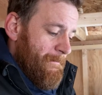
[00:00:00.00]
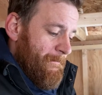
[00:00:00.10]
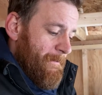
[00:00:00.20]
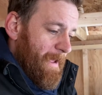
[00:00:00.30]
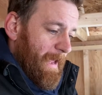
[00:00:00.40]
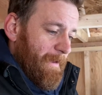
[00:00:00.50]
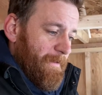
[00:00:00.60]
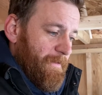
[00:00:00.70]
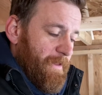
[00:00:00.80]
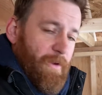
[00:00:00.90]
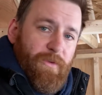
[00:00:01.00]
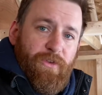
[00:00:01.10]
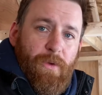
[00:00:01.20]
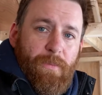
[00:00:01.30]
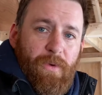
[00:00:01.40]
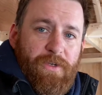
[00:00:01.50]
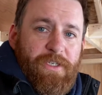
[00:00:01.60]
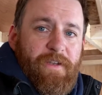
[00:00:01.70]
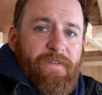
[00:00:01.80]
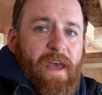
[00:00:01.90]
and there was no
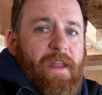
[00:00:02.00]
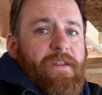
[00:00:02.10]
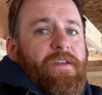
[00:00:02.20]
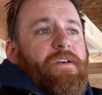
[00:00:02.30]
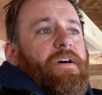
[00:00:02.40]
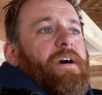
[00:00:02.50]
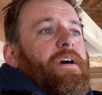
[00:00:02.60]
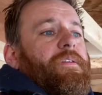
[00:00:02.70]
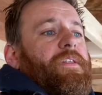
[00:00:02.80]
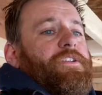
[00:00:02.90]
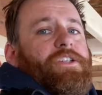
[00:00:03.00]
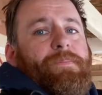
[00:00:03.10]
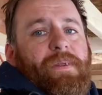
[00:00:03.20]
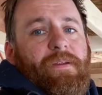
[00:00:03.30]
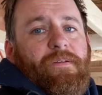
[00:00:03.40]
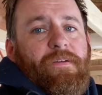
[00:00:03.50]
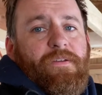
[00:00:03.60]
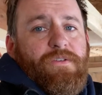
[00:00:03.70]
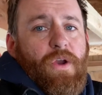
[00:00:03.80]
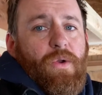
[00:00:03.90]
portion of that, the shipping
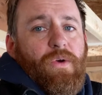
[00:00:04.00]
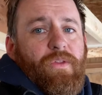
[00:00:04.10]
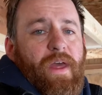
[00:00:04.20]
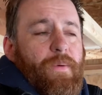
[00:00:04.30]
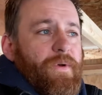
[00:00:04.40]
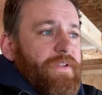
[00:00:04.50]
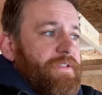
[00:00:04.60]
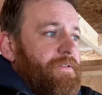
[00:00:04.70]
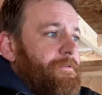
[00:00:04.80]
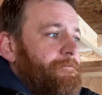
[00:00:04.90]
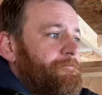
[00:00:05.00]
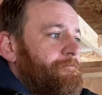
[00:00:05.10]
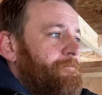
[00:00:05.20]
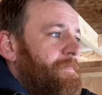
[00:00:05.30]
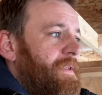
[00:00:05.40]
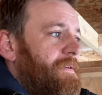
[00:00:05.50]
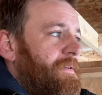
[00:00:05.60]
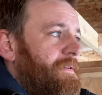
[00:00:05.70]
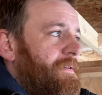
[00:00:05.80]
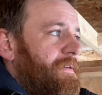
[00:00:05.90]
total that was,
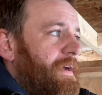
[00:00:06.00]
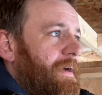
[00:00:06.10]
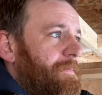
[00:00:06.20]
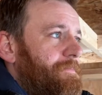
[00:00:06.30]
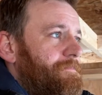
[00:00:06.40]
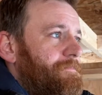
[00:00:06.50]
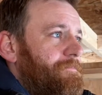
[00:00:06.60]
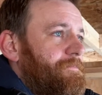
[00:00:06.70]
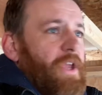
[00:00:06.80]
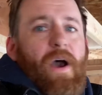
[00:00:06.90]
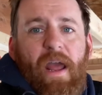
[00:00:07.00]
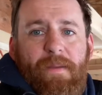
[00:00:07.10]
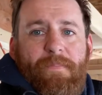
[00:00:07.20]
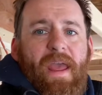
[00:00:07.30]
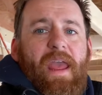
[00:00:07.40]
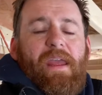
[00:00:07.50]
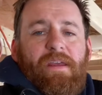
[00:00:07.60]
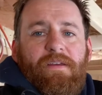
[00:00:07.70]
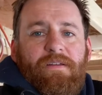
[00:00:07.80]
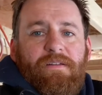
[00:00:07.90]
you know, I didn't
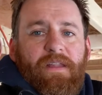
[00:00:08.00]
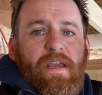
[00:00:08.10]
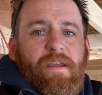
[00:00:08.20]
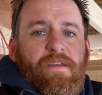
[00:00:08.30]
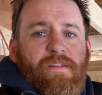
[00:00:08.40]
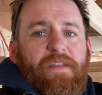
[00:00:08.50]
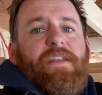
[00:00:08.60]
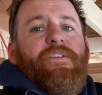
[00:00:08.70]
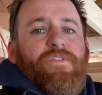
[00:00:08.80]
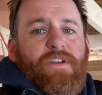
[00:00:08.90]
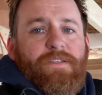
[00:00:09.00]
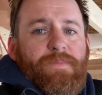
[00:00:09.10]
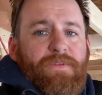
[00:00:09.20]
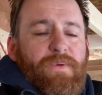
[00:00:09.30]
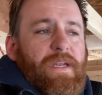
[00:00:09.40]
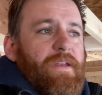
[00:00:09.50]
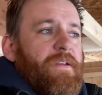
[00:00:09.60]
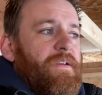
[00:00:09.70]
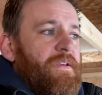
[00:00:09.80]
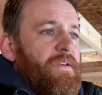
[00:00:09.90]
pay like the difference between
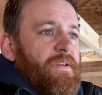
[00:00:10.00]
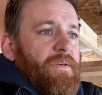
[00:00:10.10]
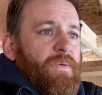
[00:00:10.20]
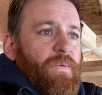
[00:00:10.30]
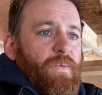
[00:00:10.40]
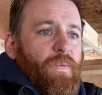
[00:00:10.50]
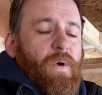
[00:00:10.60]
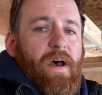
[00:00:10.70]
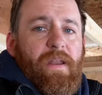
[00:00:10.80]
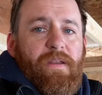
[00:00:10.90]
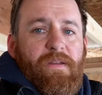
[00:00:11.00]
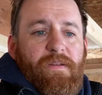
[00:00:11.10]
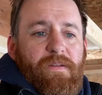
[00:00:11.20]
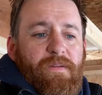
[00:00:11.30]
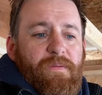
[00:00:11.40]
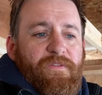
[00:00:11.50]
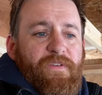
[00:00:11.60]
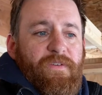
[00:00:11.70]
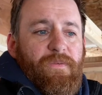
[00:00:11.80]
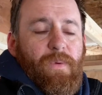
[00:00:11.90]
what
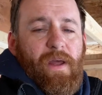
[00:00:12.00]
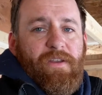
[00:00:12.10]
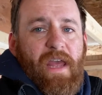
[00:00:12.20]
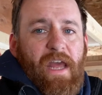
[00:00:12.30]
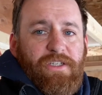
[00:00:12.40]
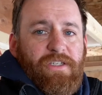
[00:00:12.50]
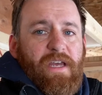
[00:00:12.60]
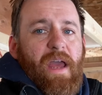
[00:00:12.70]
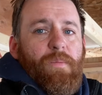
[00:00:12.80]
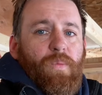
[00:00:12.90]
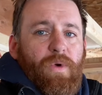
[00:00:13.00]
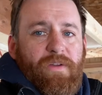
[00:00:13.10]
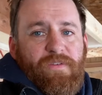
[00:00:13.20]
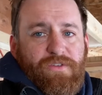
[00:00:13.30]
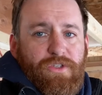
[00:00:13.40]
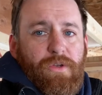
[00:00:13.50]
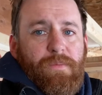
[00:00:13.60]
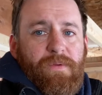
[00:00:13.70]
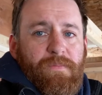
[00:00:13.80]
hatching time would have assumed